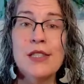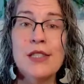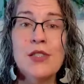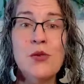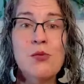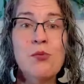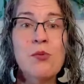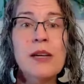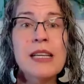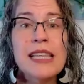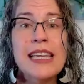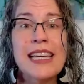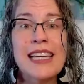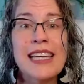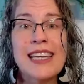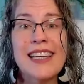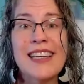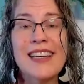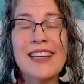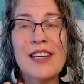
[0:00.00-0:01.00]
So,
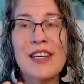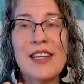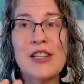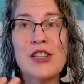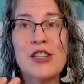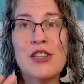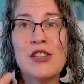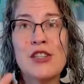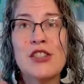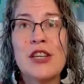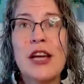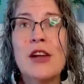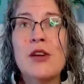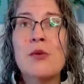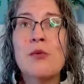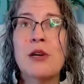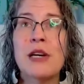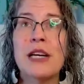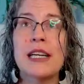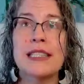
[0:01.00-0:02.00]
really,
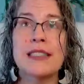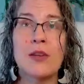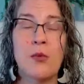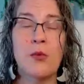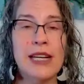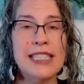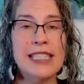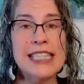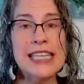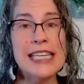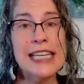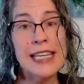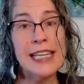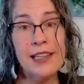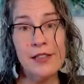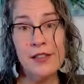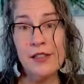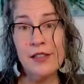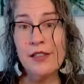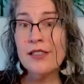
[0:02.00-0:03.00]
shadow work is a way to
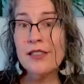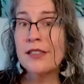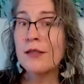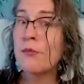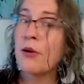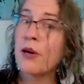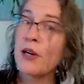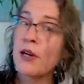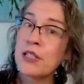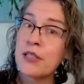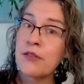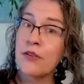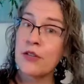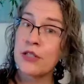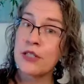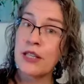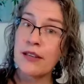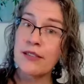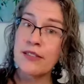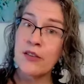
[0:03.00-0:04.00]
heal some parts of
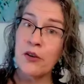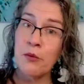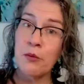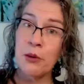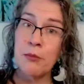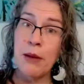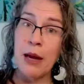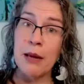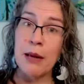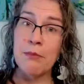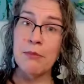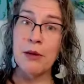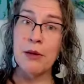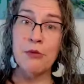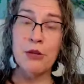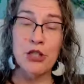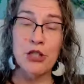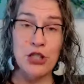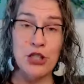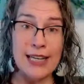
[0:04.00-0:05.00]
ourselves that we might
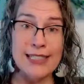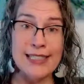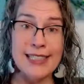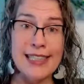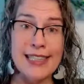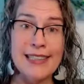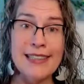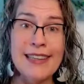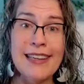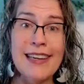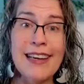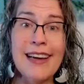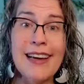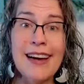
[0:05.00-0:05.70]
be rejecting,